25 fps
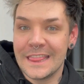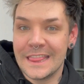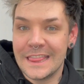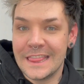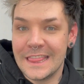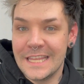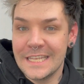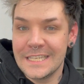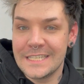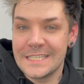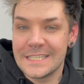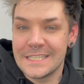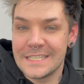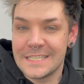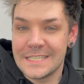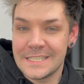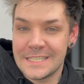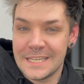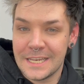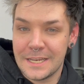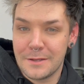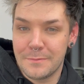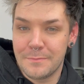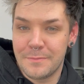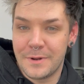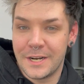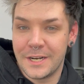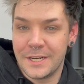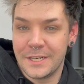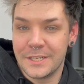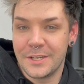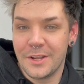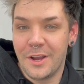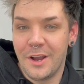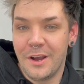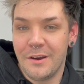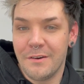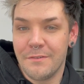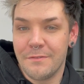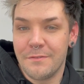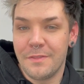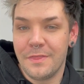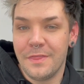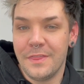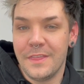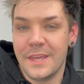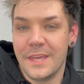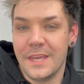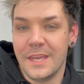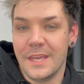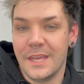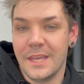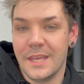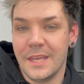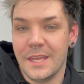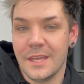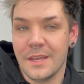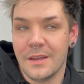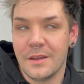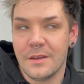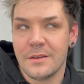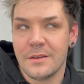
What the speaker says: this is the second part of the